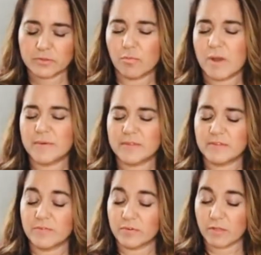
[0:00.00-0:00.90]
Do
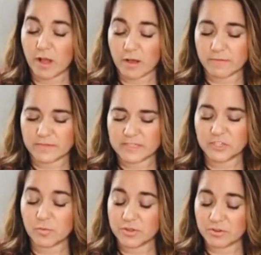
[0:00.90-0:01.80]
everything for love. This
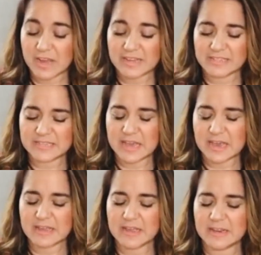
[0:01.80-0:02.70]
is what your guys
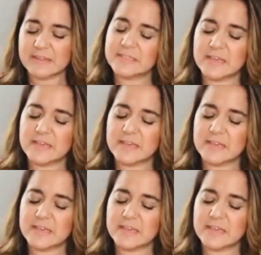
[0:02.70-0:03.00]
said. And at the